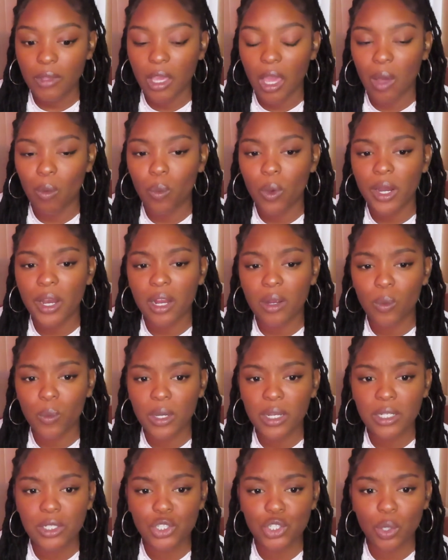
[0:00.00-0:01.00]

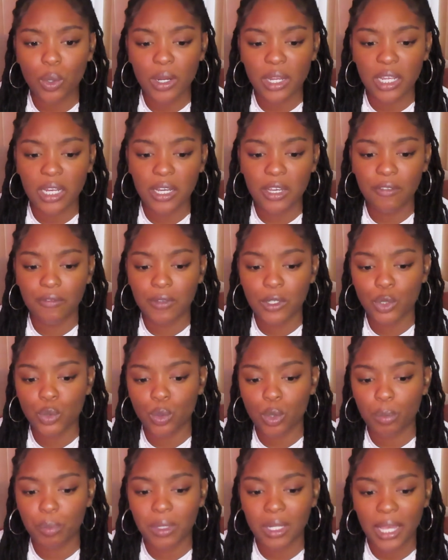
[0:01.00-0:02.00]
What is your
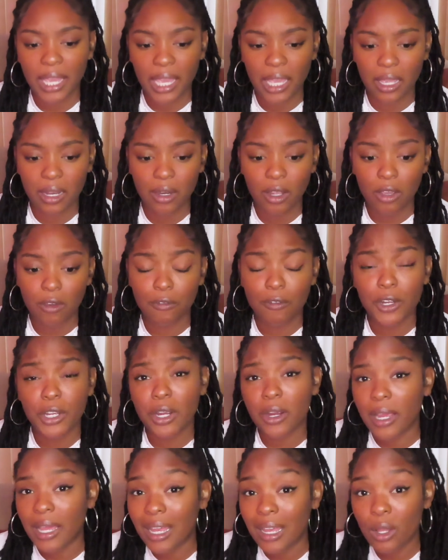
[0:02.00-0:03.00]
individual plan for
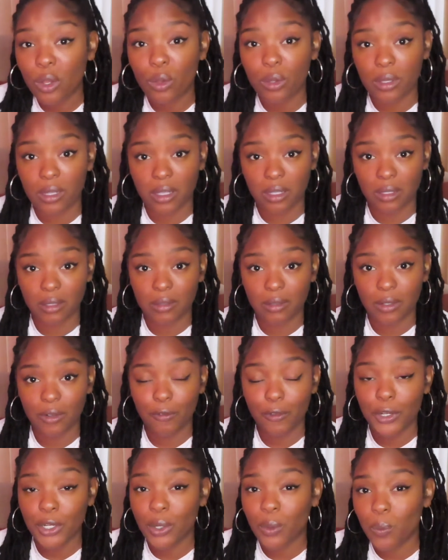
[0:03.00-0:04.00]
your health,
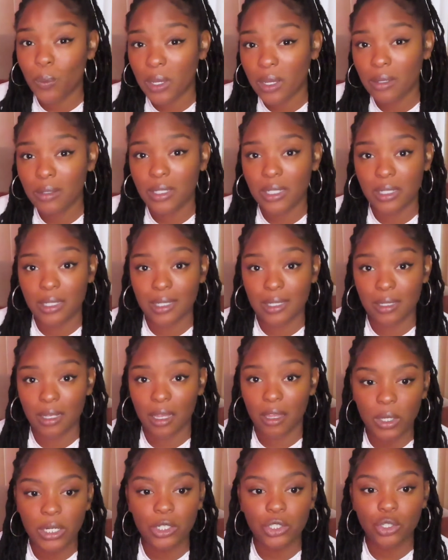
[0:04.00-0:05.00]
for your wellness?
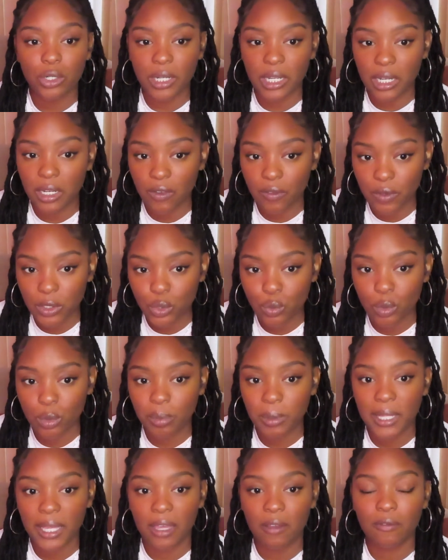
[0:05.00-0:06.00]
What is your individual
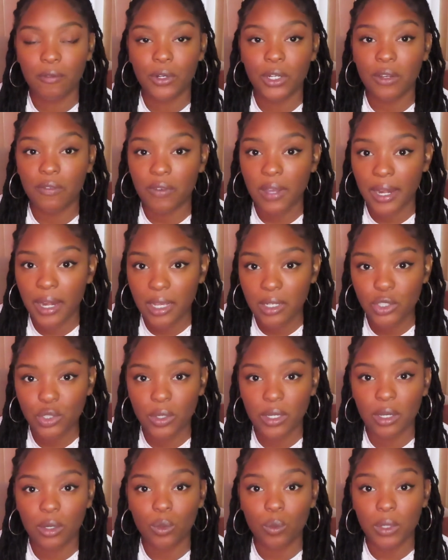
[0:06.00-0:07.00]
plan for your financial
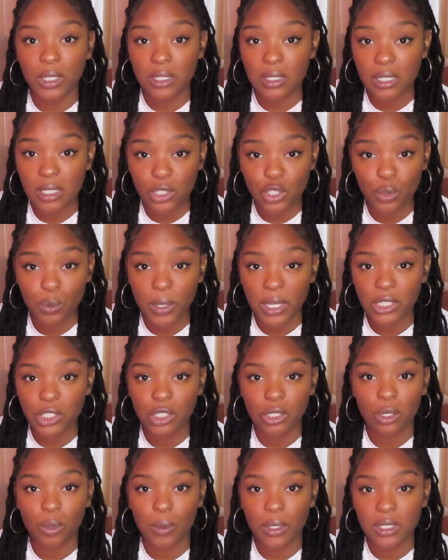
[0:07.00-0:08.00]
health? What
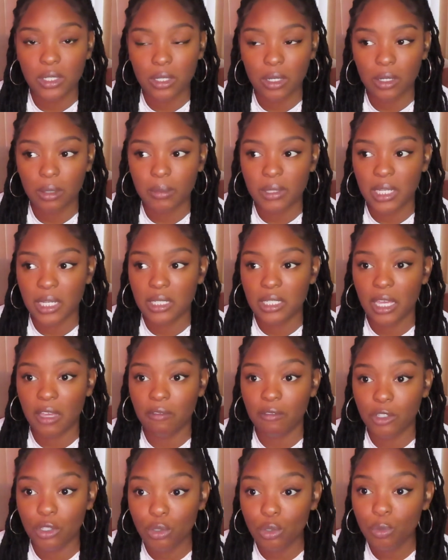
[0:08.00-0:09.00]
situation or what circumstance
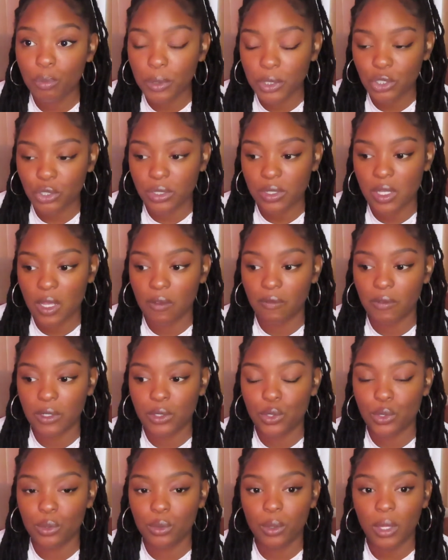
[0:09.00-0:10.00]
have you put yourself
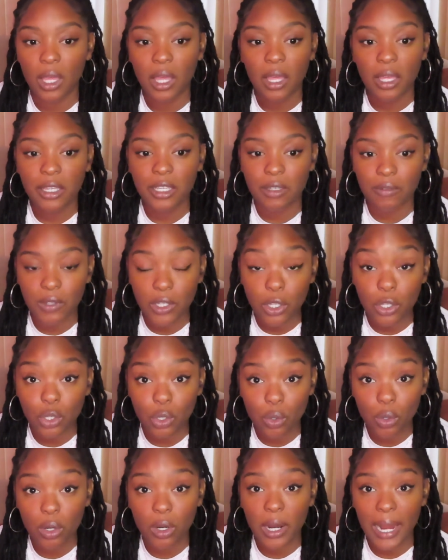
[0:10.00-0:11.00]
into, giving
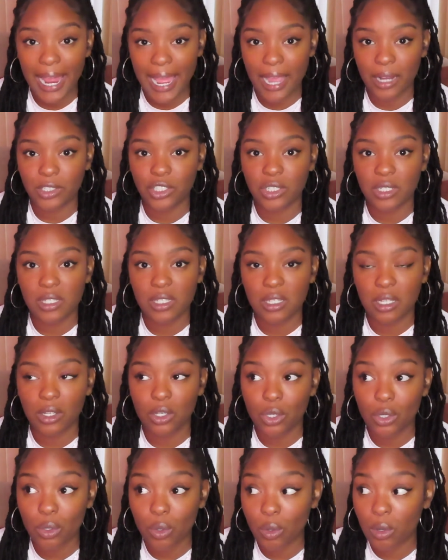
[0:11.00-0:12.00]
your actions
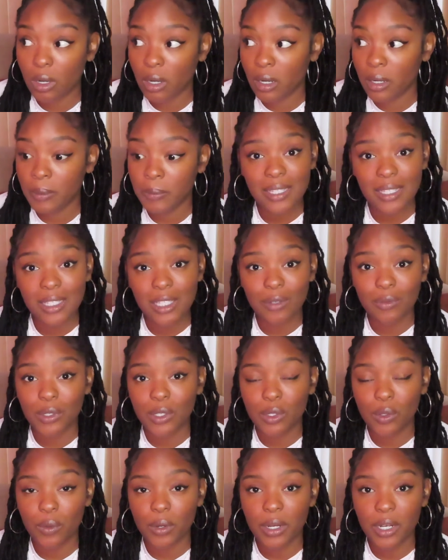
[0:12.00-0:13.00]
and your sense of
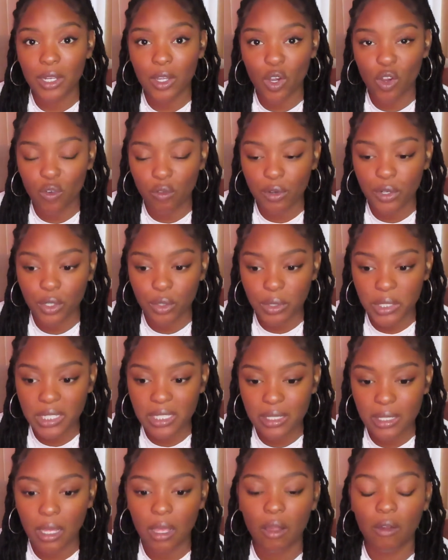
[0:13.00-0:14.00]
authority over
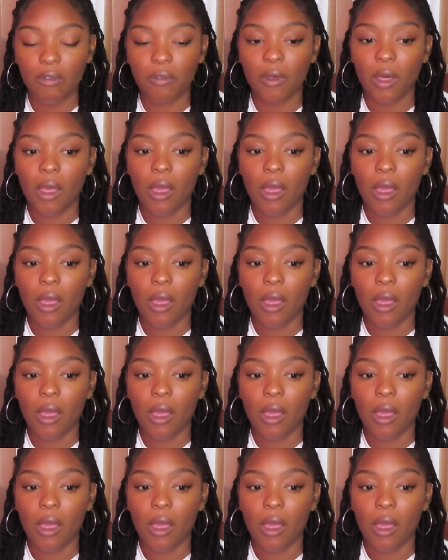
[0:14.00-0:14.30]
yourself?